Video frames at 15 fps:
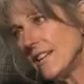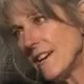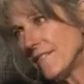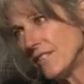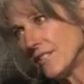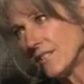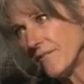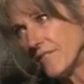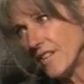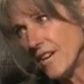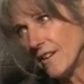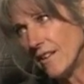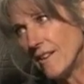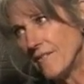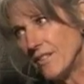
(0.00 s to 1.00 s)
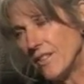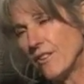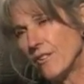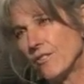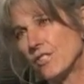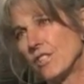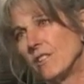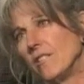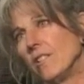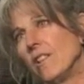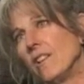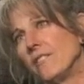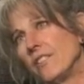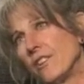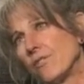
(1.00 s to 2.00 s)
the evidence of 9/11,
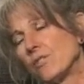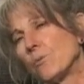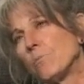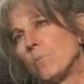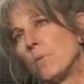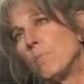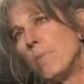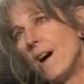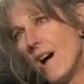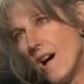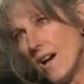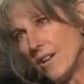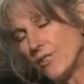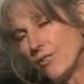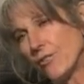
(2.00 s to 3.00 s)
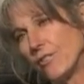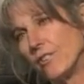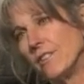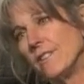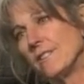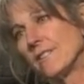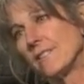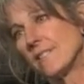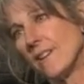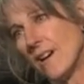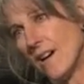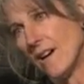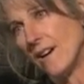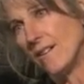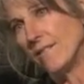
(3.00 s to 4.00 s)
there's a preponderance
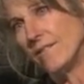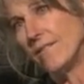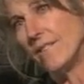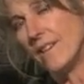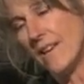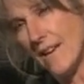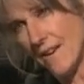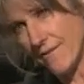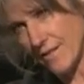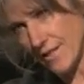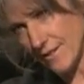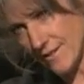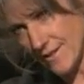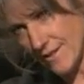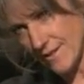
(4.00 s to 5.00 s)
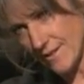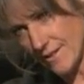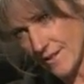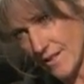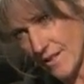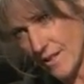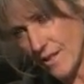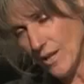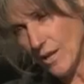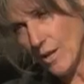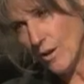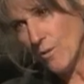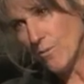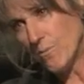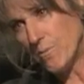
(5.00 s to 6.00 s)
of evidence.
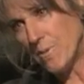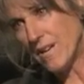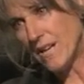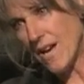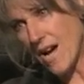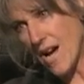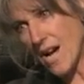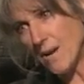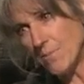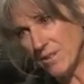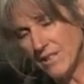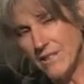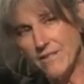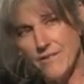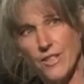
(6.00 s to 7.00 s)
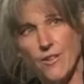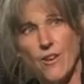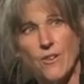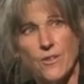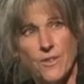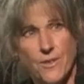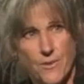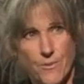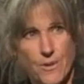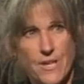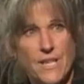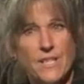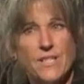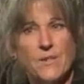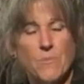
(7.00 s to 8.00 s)
But I believe there are
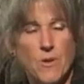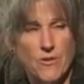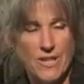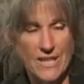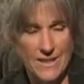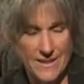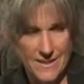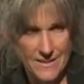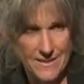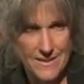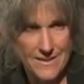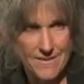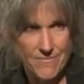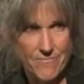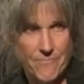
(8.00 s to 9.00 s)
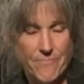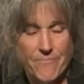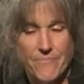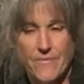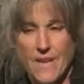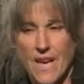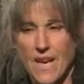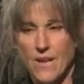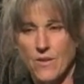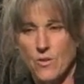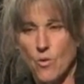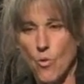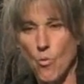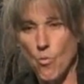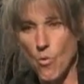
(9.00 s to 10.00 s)
3 smoking guns,
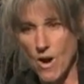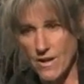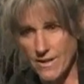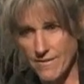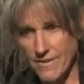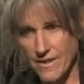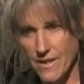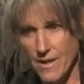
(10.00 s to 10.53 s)
and one of